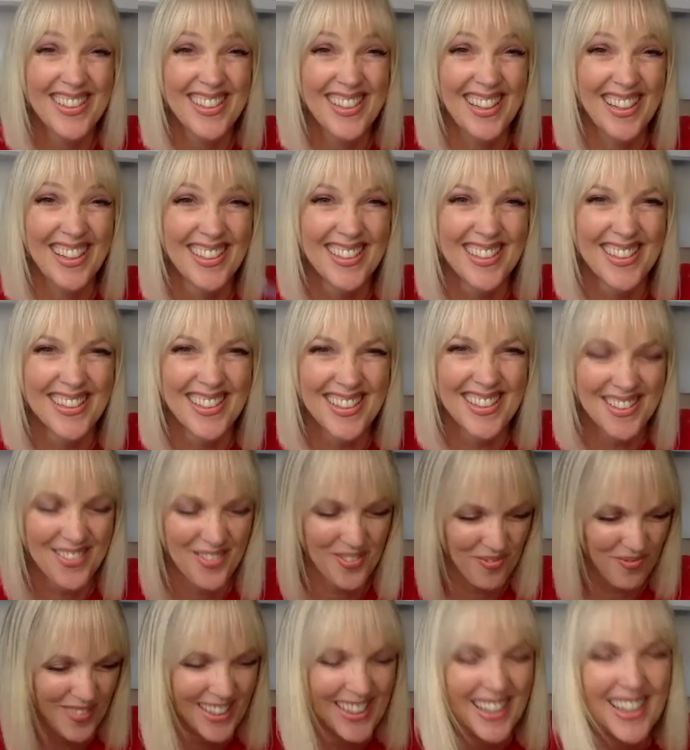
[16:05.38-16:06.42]

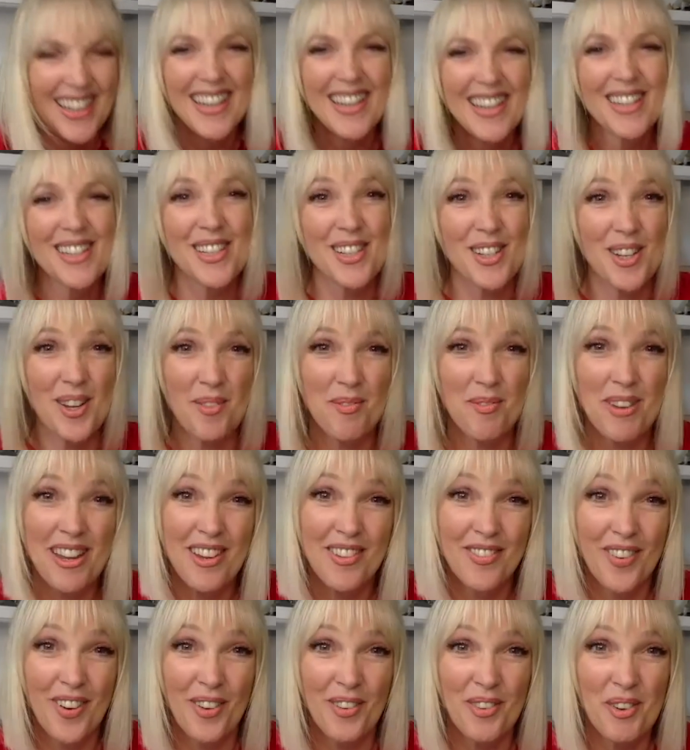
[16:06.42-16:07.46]
to be
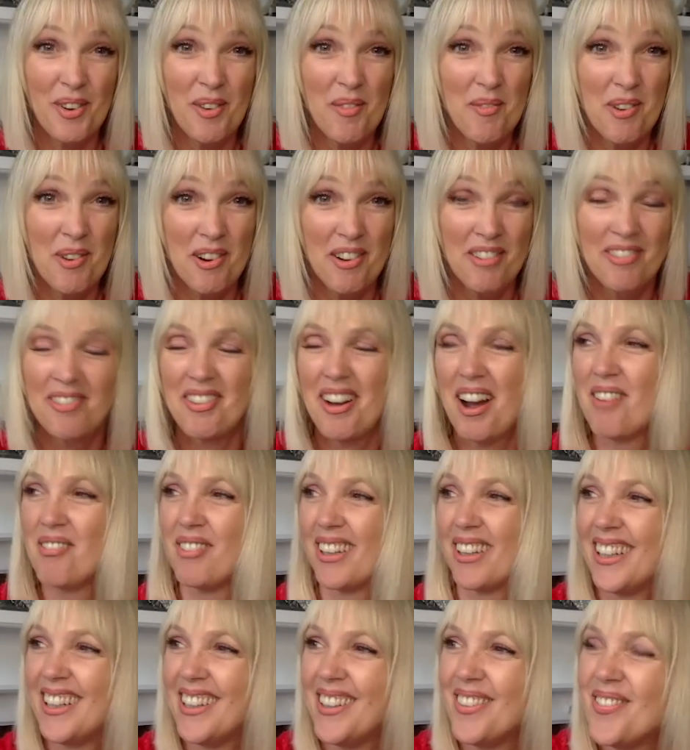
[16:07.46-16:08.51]
vulnerable,
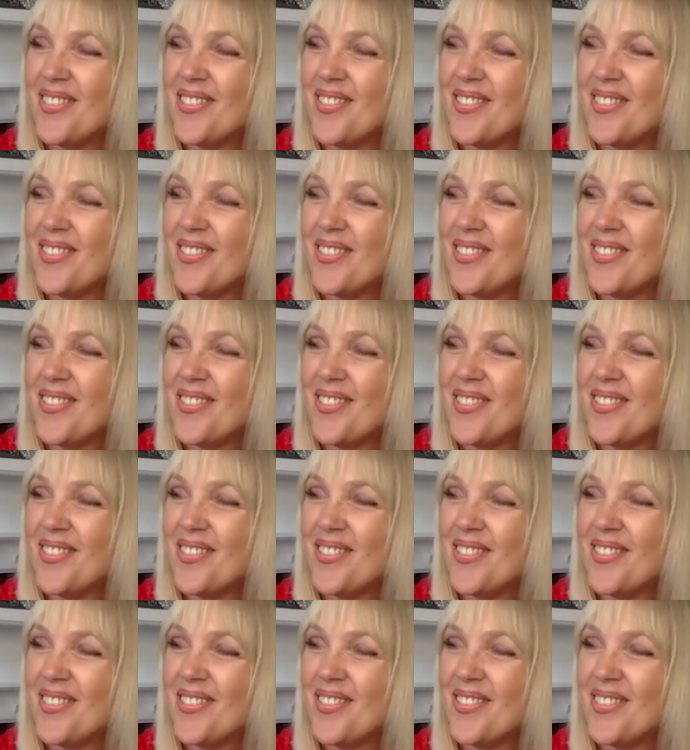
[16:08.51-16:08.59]
family.